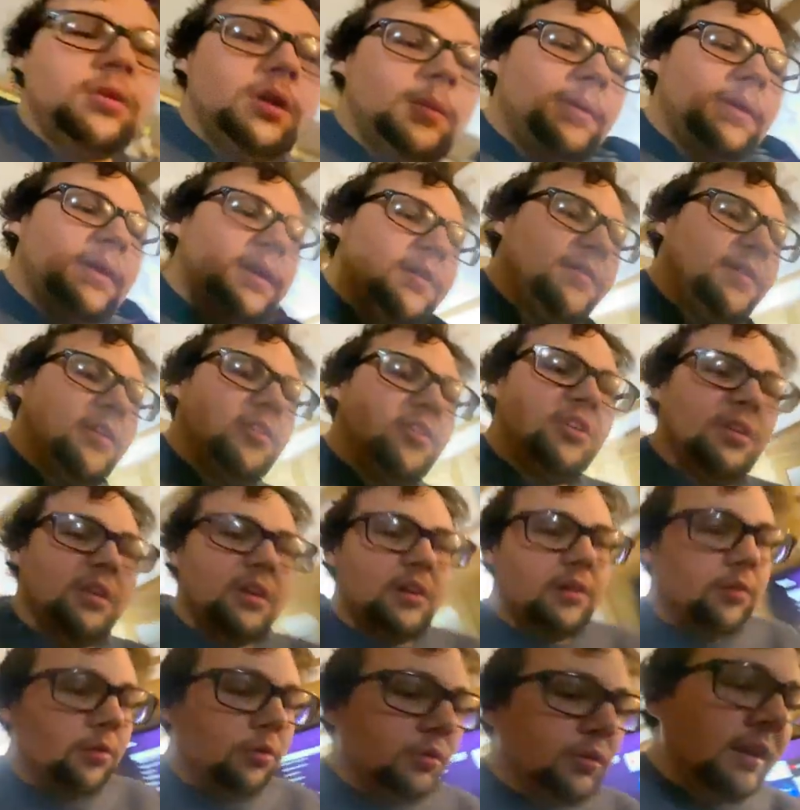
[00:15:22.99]
a betta fish in like a
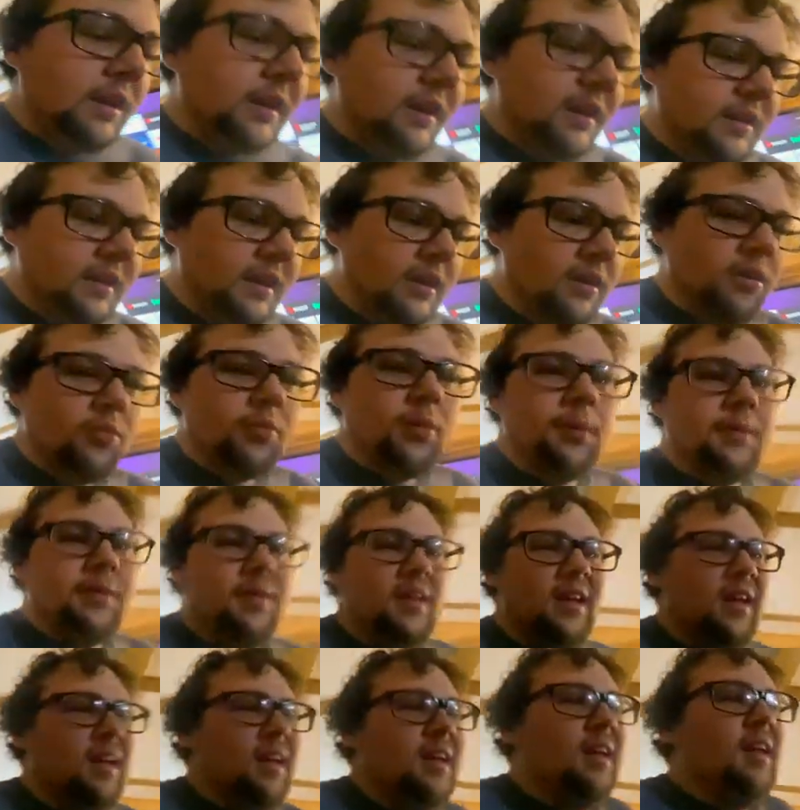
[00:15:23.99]
little tiny container. It's probably
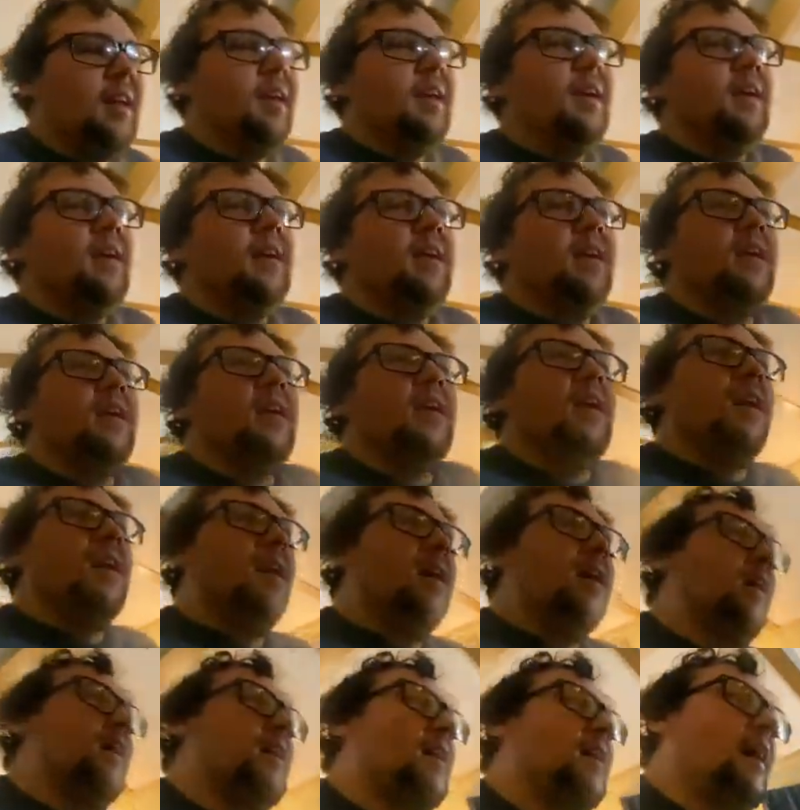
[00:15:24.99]
like
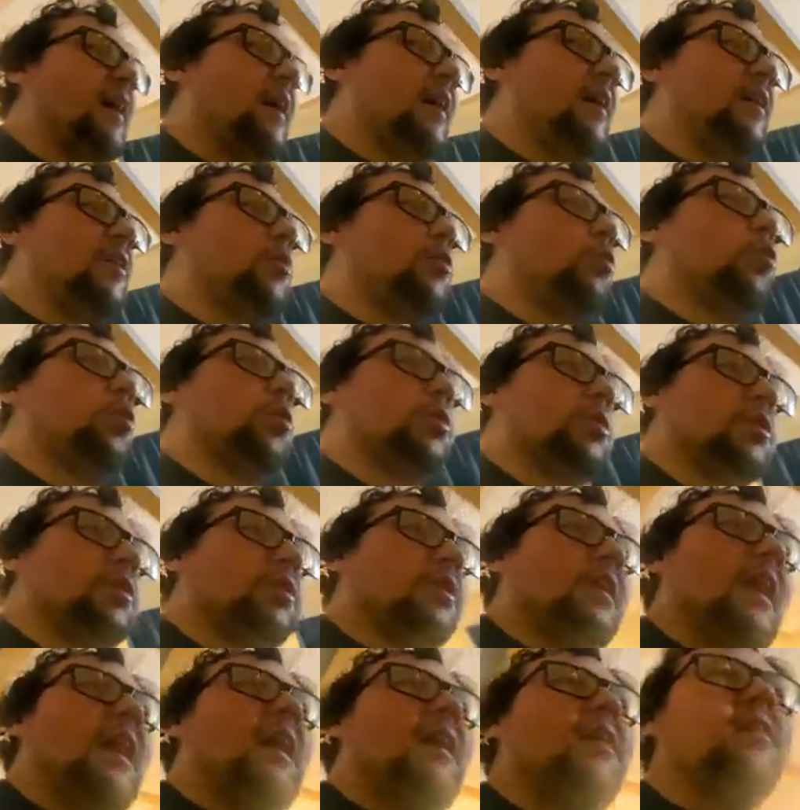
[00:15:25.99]
a quarter
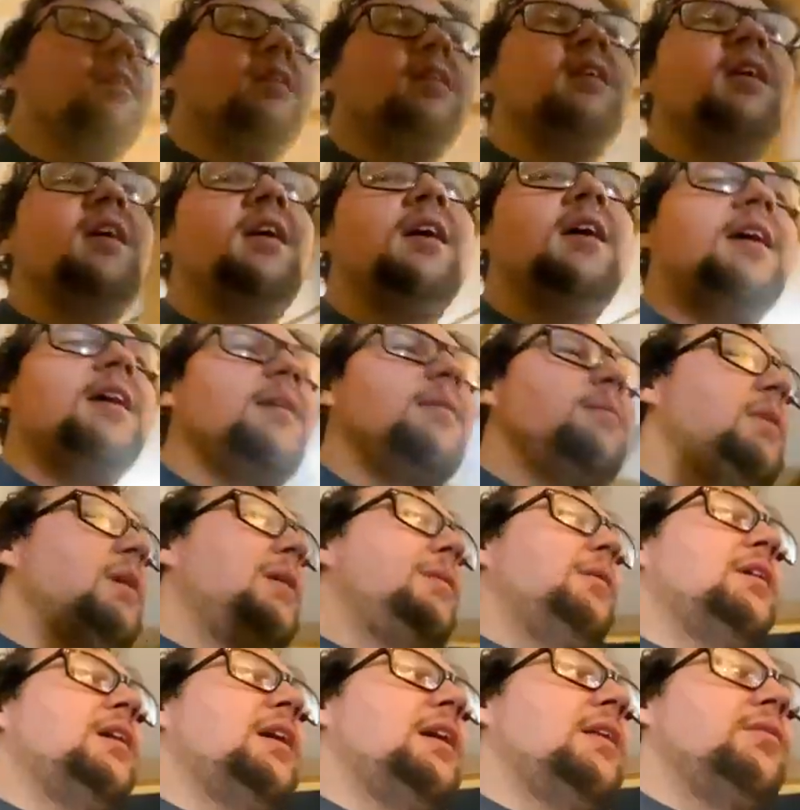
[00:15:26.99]
gallon,
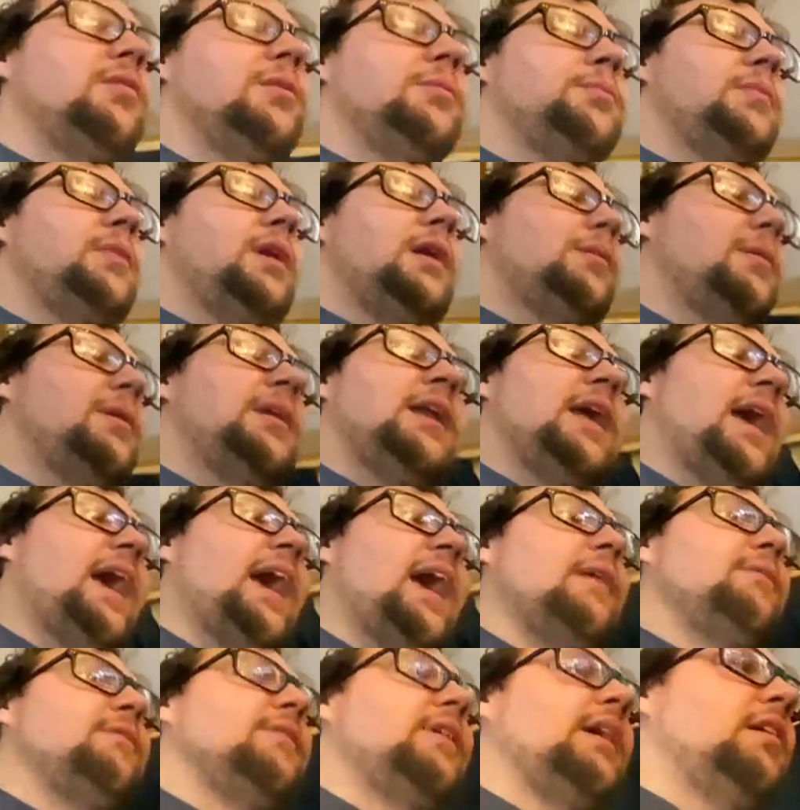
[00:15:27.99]
maybe not. It may have been a
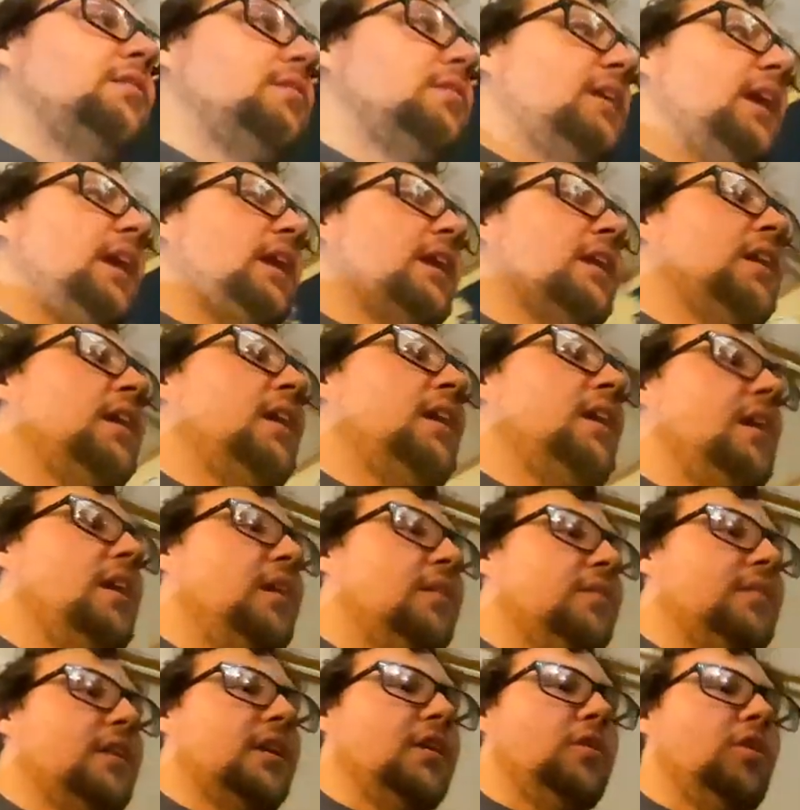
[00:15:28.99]
half gallon tank.
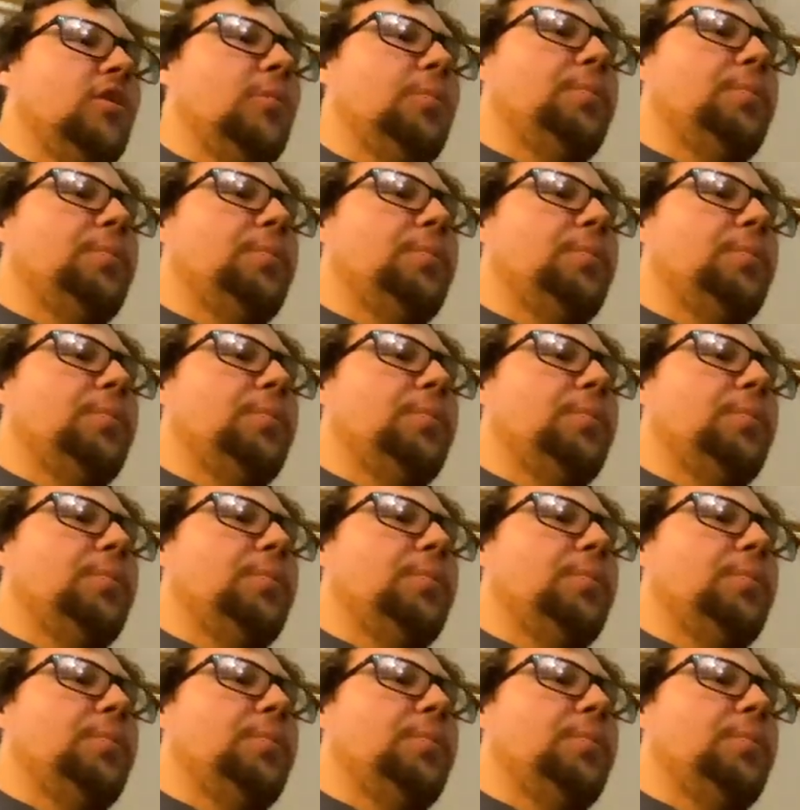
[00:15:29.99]
It's like a little